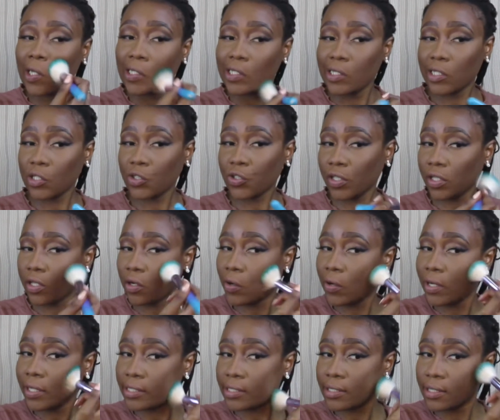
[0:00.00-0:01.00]
literally
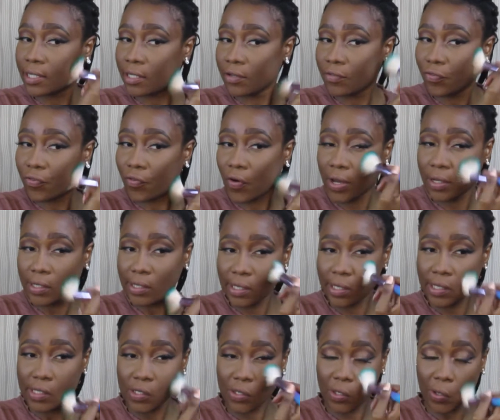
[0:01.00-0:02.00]
oil skin
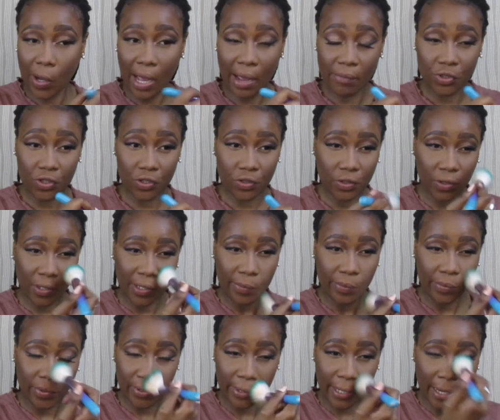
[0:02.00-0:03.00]
friendly. So I'm just going
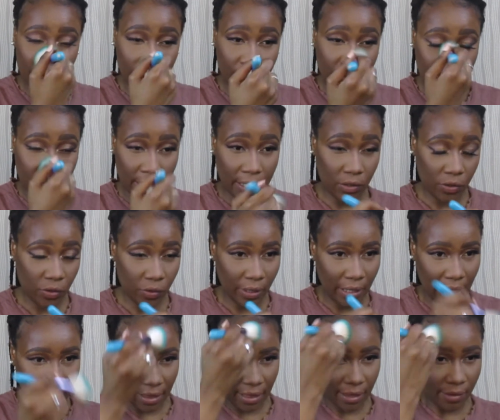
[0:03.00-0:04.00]
to put everything
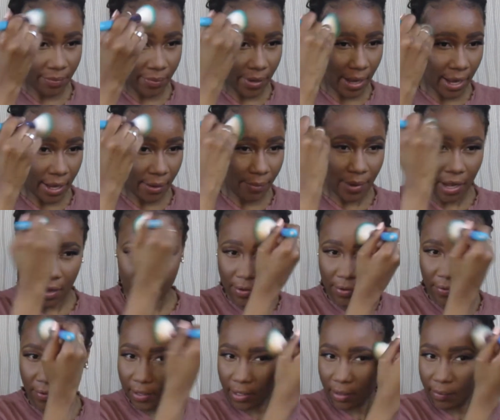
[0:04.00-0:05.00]
together by
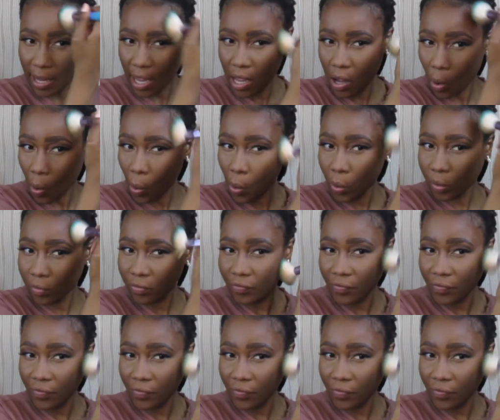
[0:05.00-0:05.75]
powdering my whole